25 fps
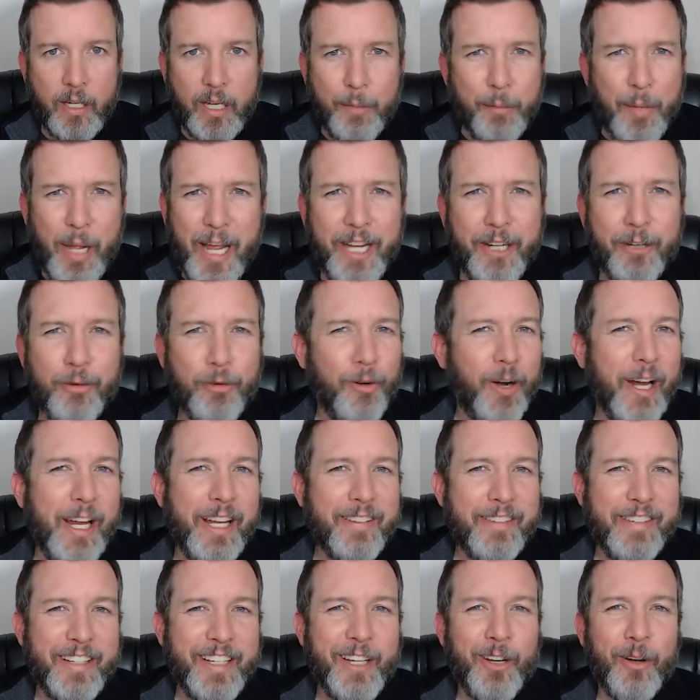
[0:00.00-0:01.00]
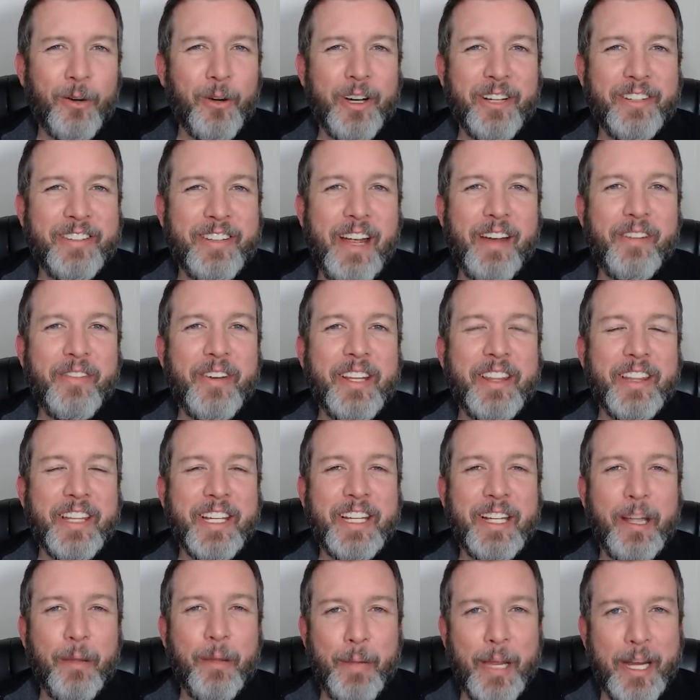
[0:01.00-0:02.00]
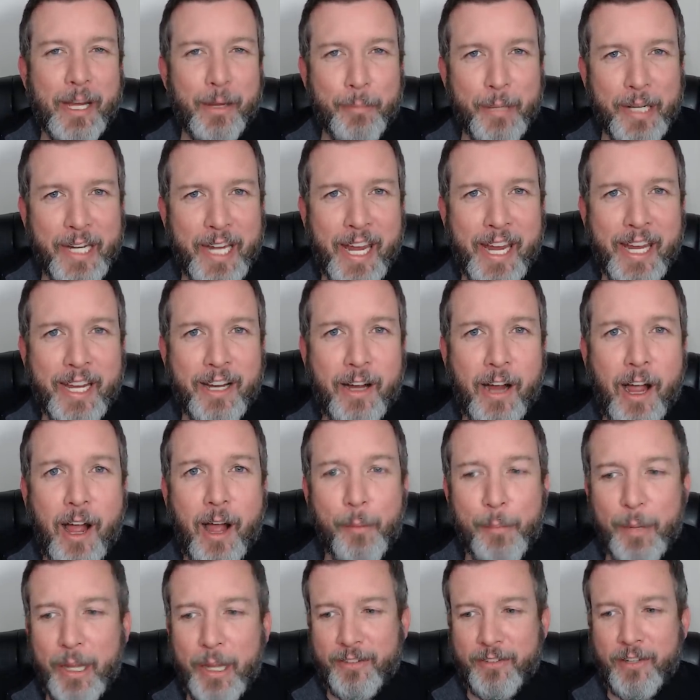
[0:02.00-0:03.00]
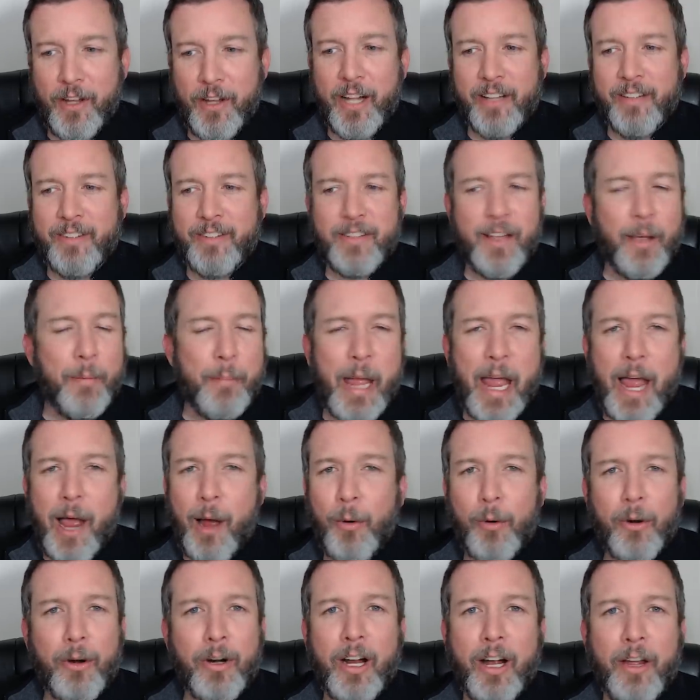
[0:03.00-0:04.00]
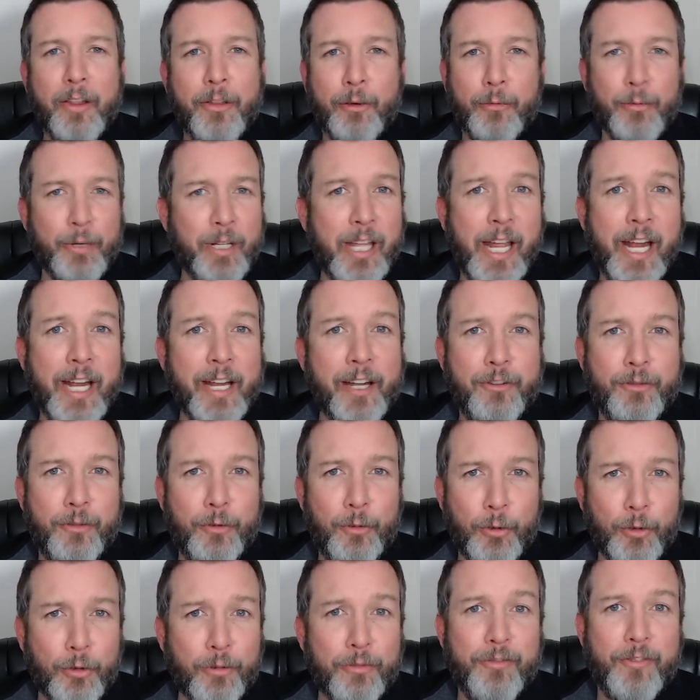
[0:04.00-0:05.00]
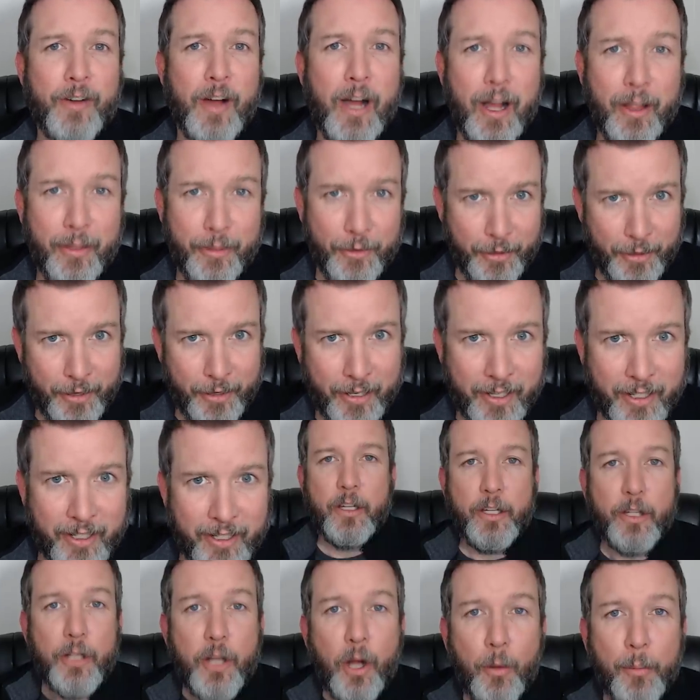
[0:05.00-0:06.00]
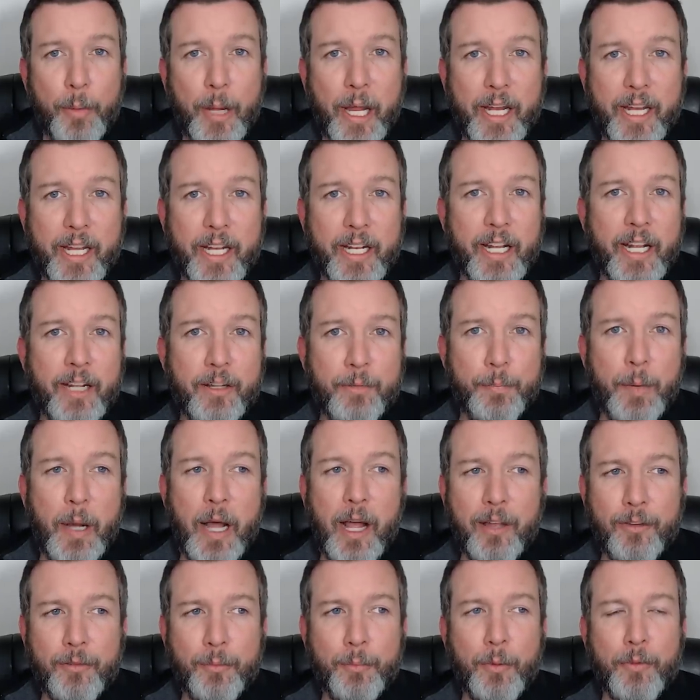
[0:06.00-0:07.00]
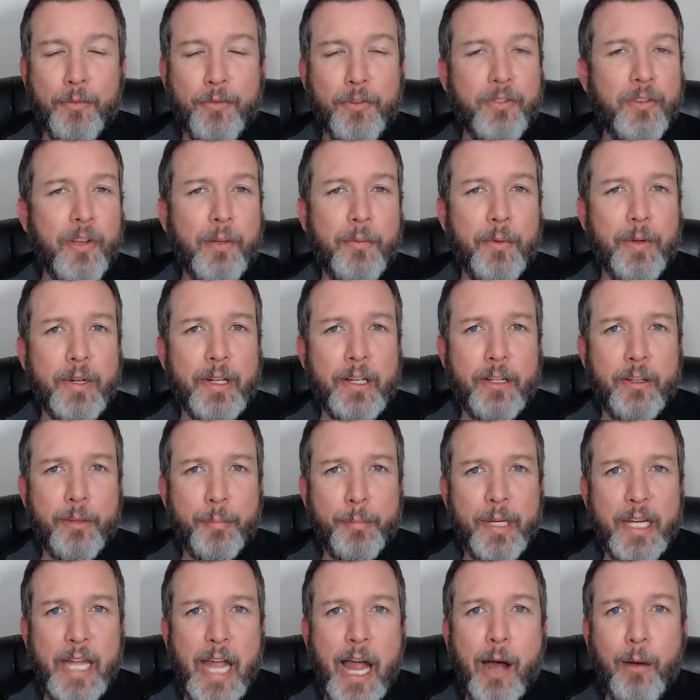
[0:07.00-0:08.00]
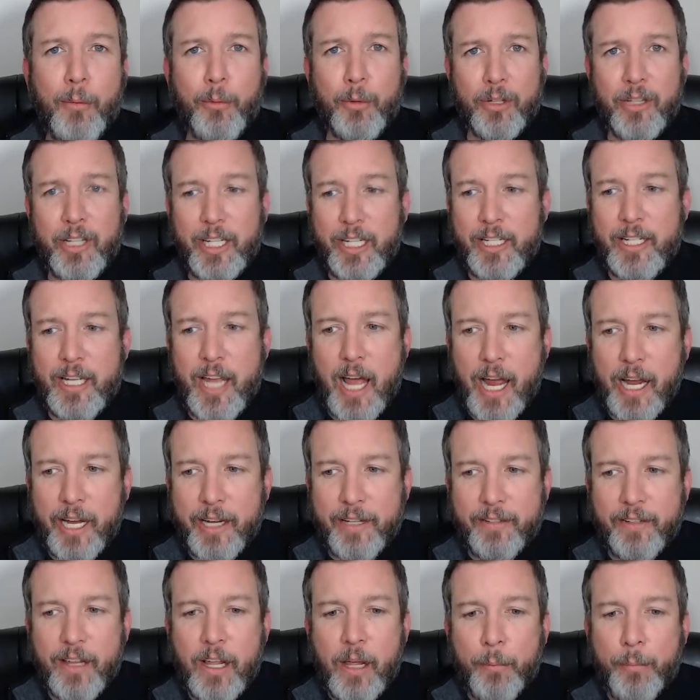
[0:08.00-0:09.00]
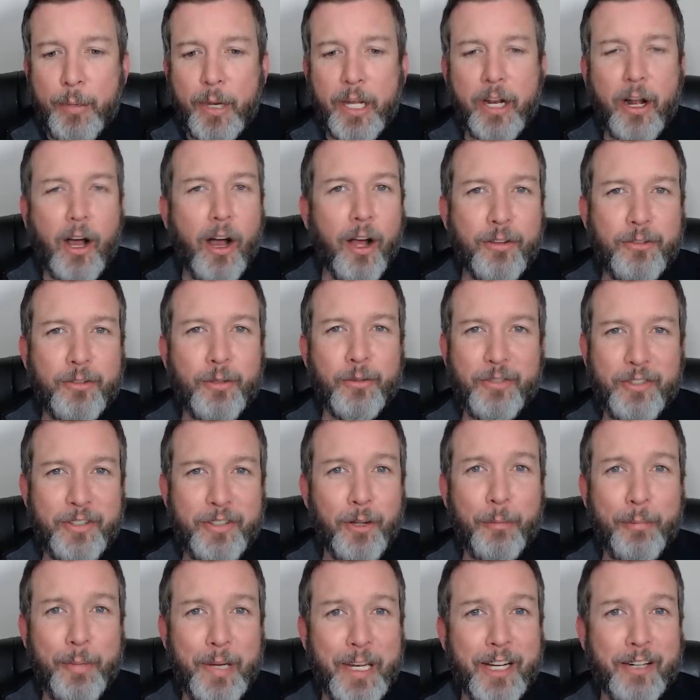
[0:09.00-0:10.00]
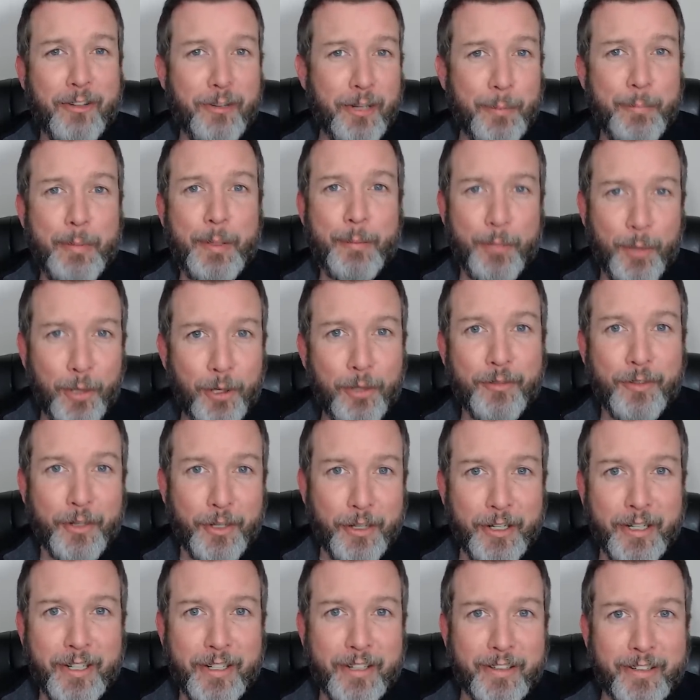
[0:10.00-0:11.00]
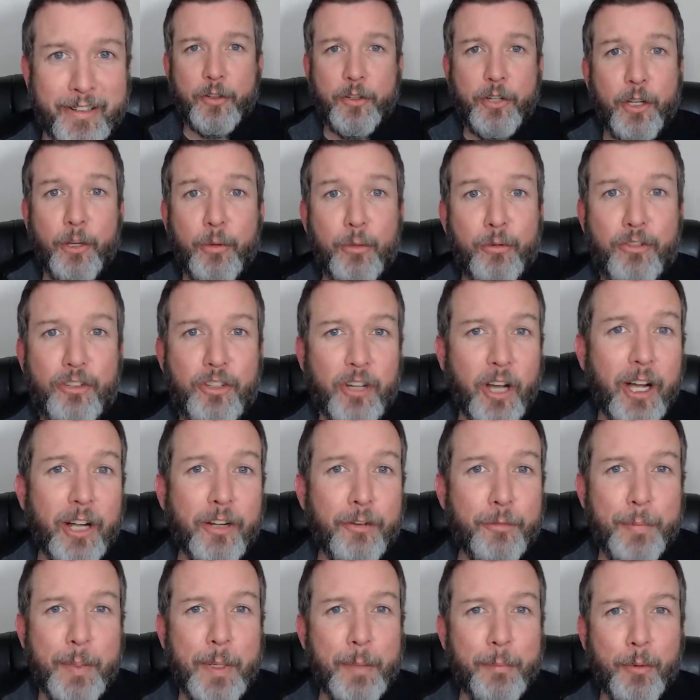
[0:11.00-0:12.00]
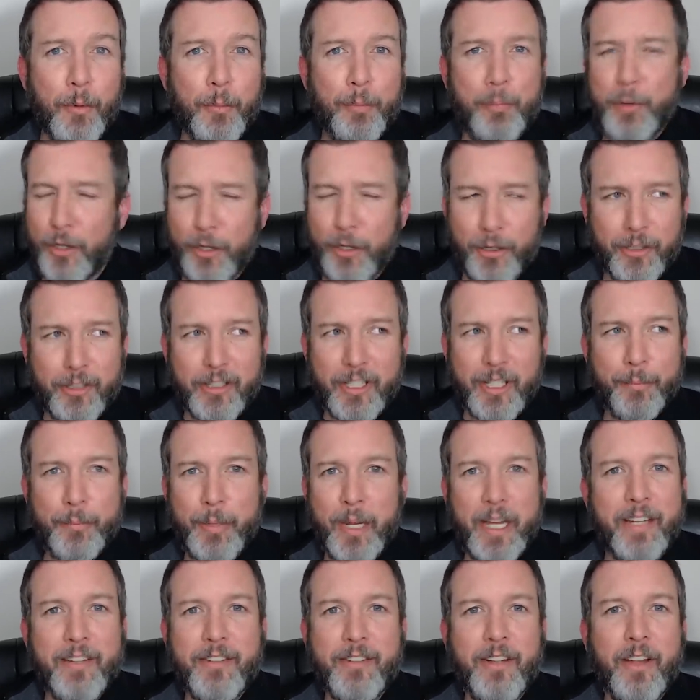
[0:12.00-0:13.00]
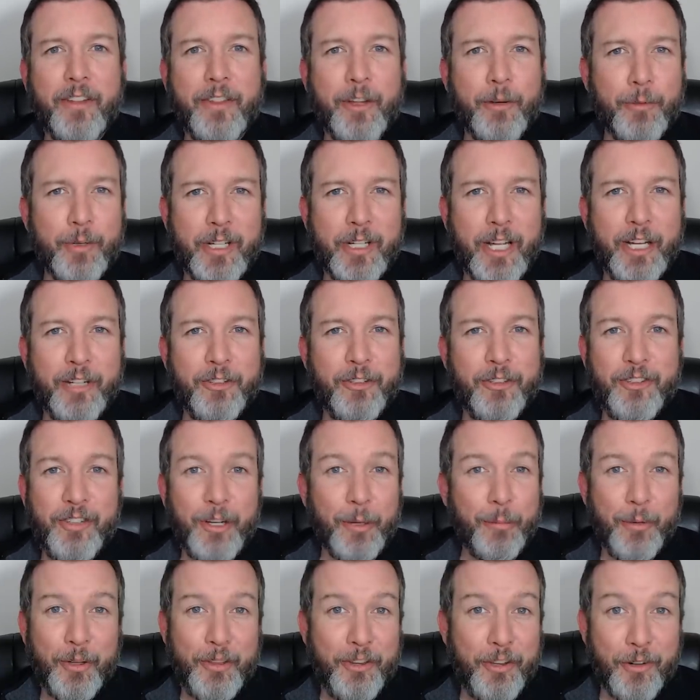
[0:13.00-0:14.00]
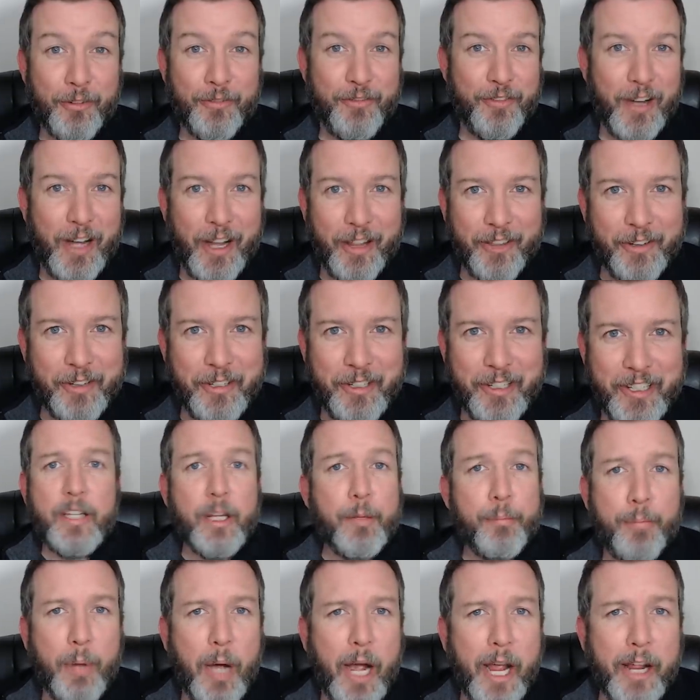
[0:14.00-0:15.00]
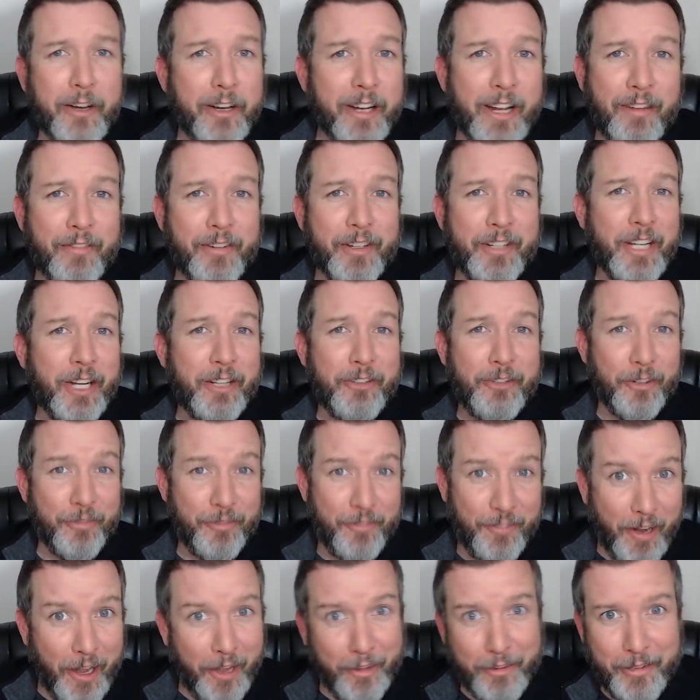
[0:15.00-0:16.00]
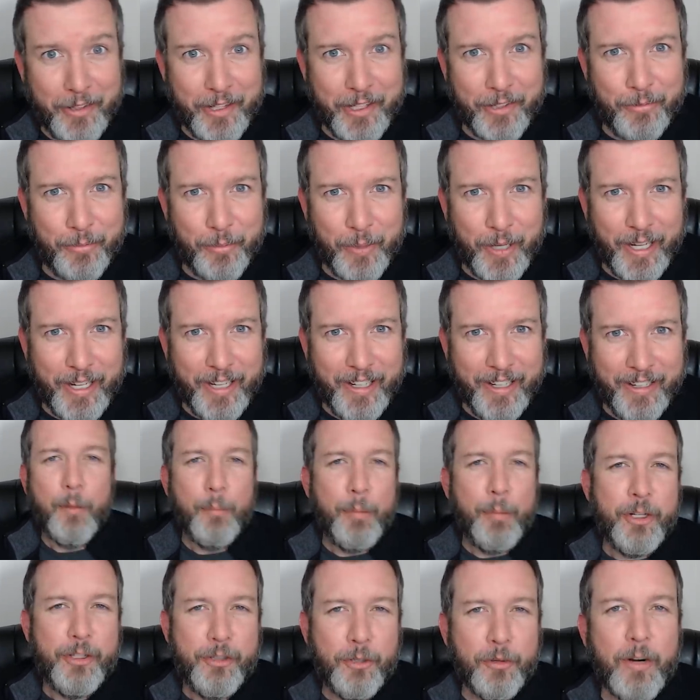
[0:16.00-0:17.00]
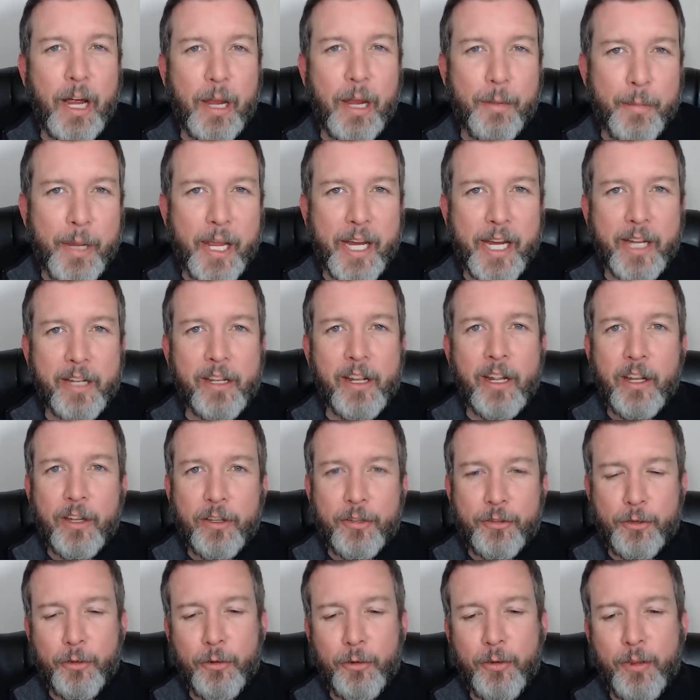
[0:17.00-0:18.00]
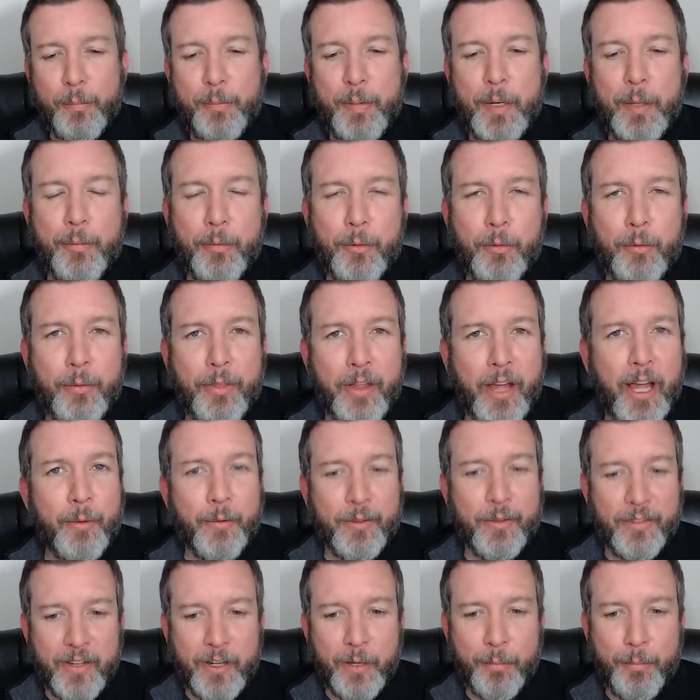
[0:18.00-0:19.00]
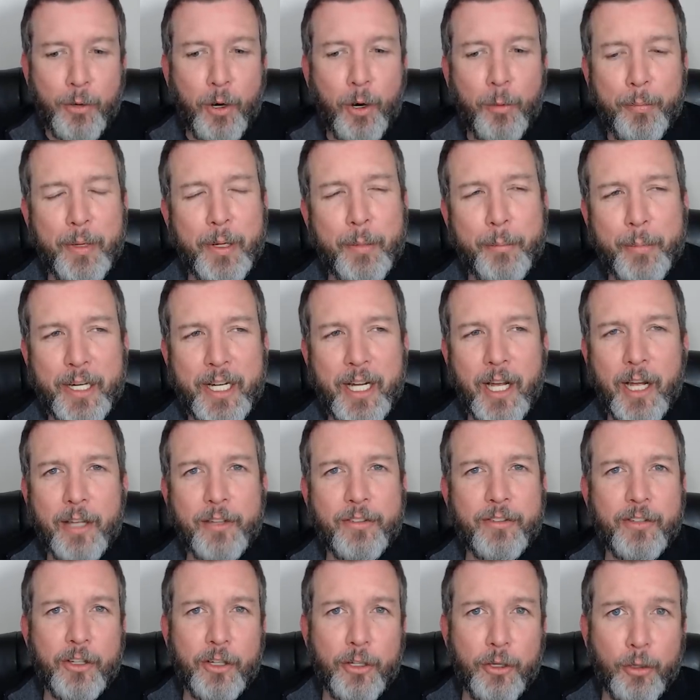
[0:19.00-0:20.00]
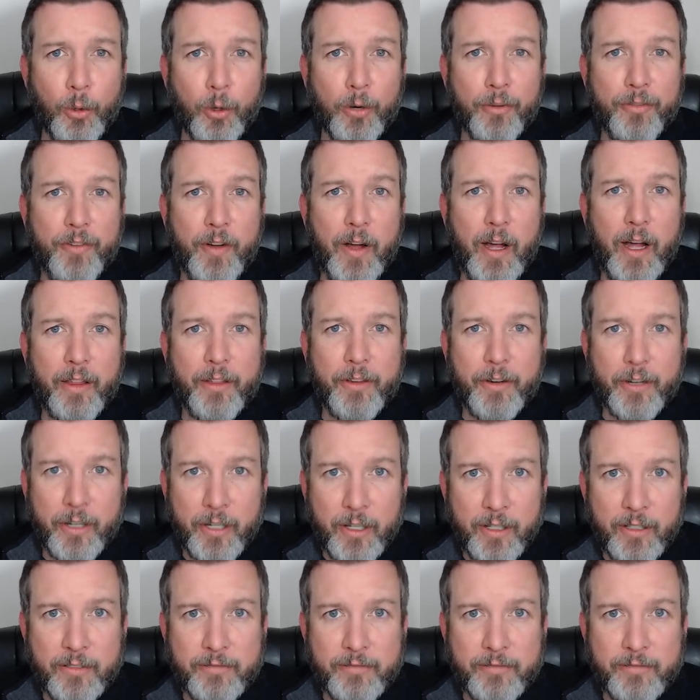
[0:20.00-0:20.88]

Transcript: Am I crazy, or is everything that Meghan McCain comments on somehow or other related to her father? You know, Meghan, it's possible for someone to be outwardly nice, but also still be a creepy pervert. Do you judge people purely based on their relationship with your father? Did Biden ever touch your father this way? But you're right, Meghan. Screw the people who thought it was inappropriate because your father.